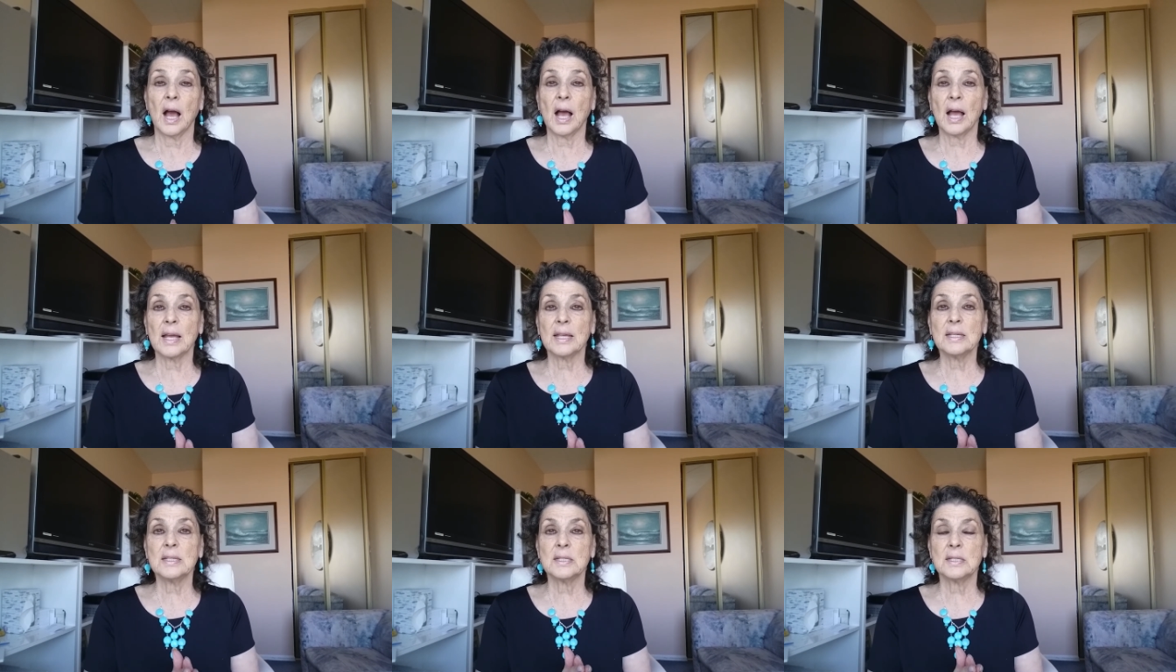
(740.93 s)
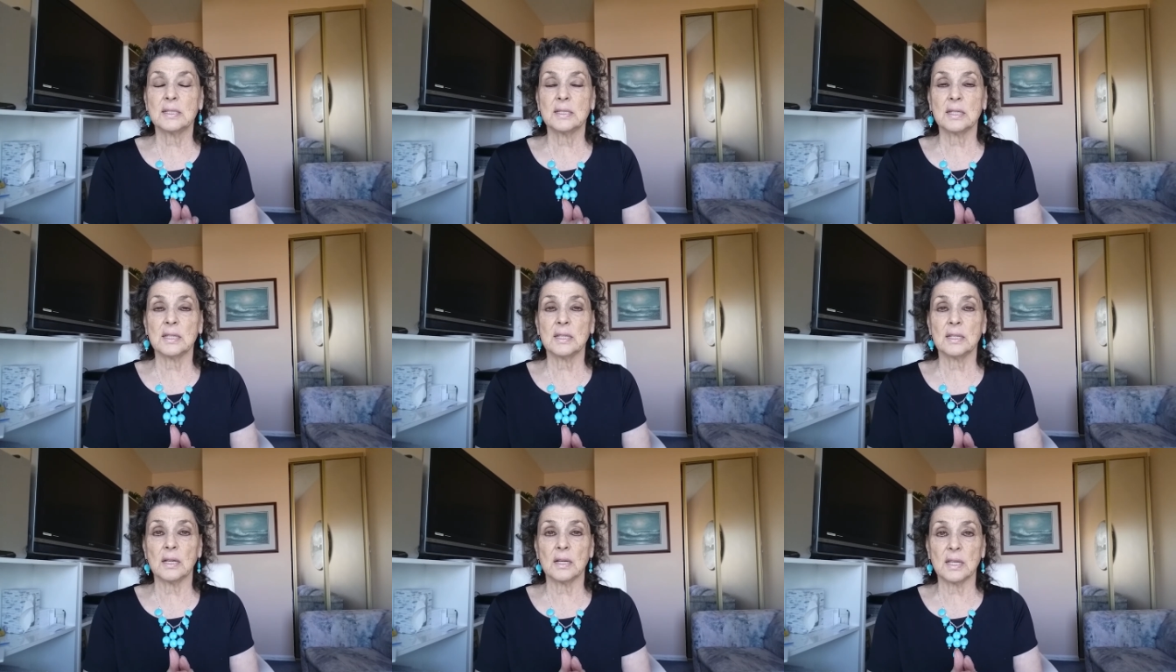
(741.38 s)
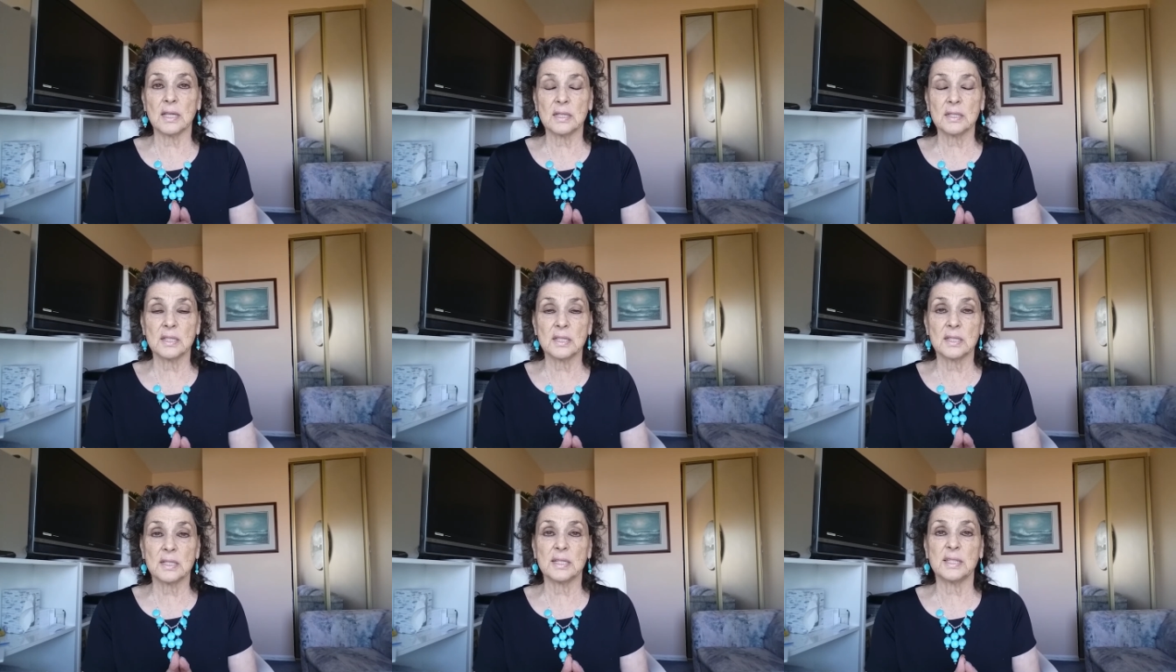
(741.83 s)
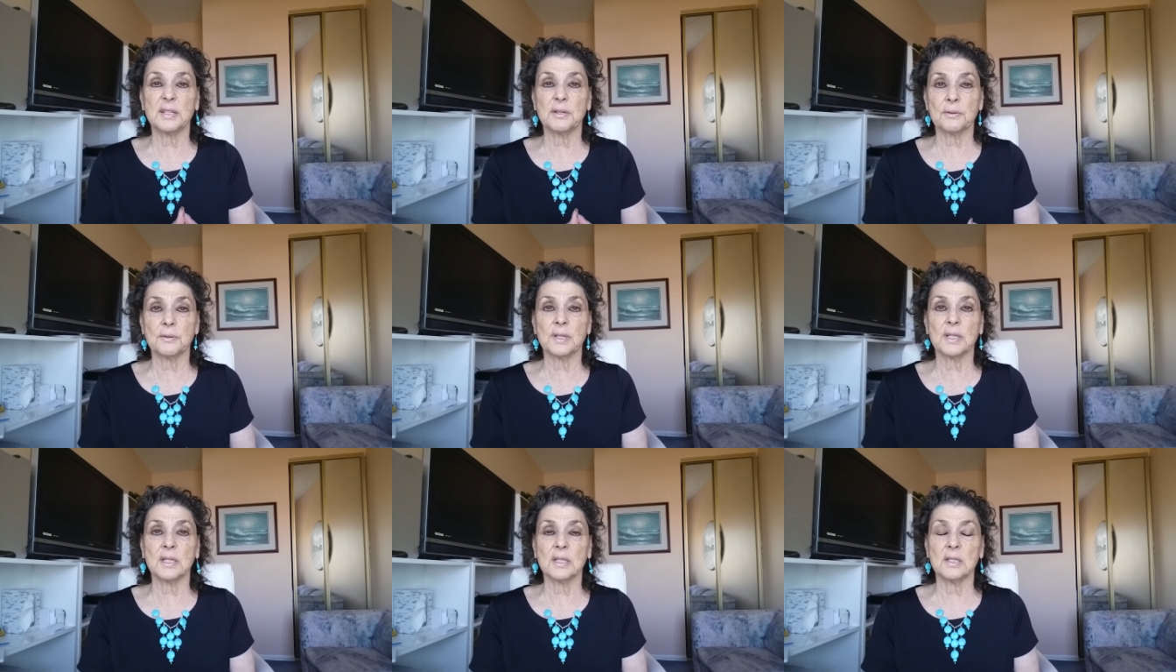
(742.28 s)
I see a
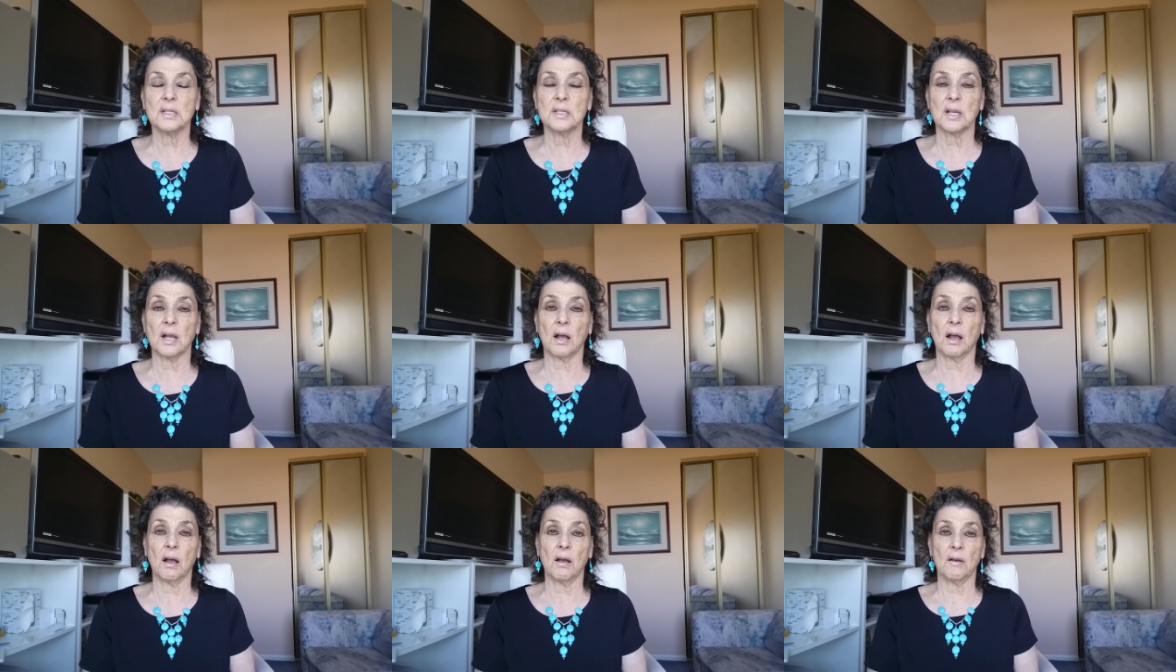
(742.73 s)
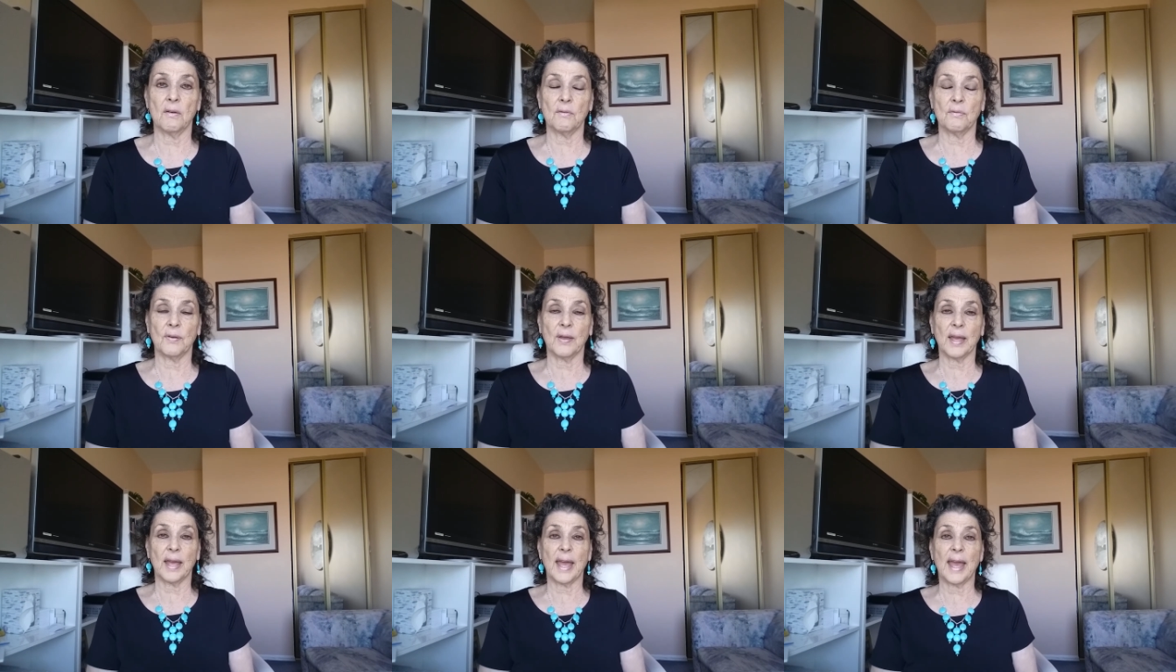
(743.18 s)
series of